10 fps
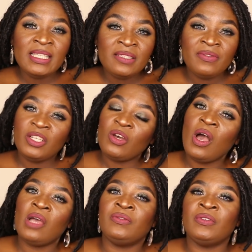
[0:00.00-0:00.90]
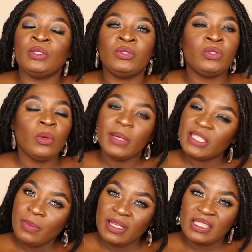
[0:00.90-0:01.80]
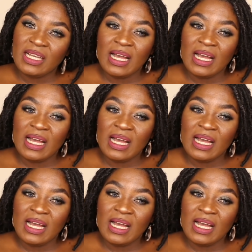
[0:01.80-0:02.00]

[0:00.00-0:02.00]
this video, I feel so much better.